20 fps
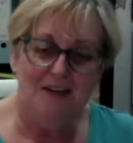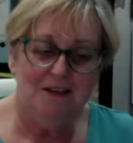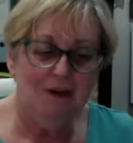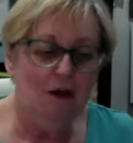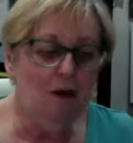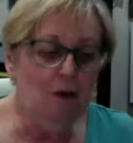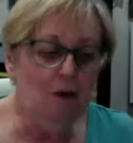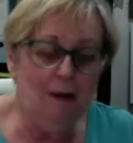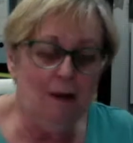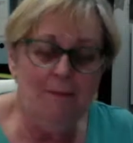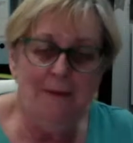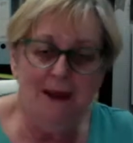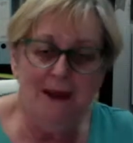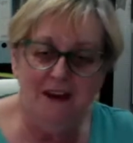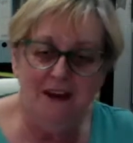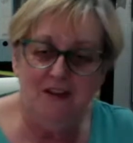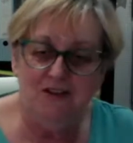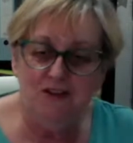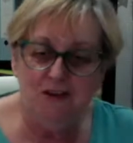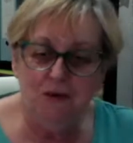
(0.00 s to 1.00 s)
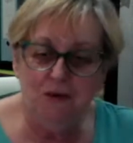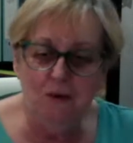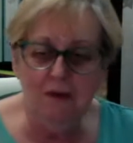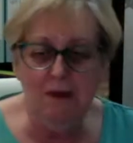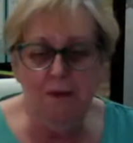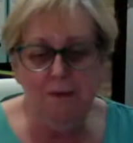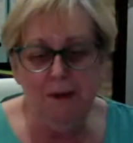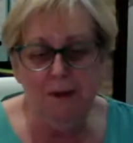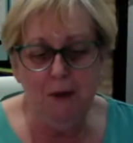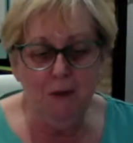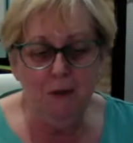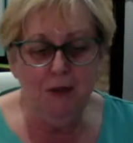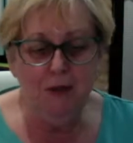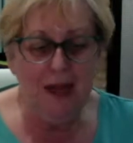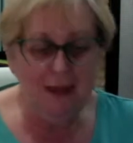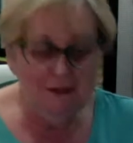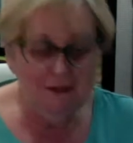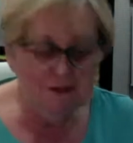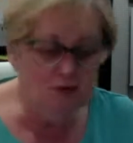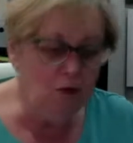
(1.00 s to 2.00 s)
Oh, I'll manage. No, it'll be
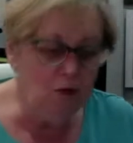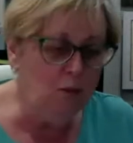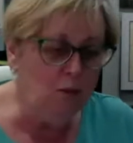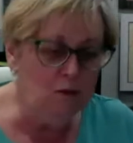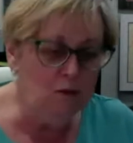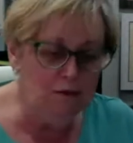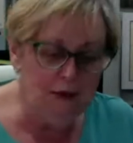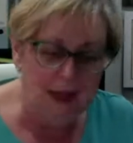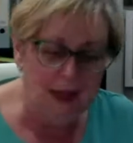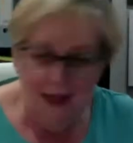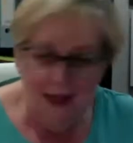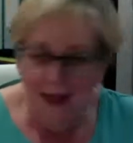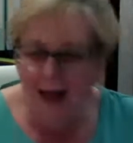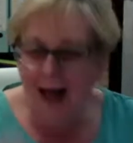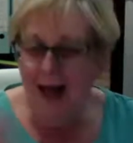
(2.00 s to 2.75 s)
okay. Don't worry.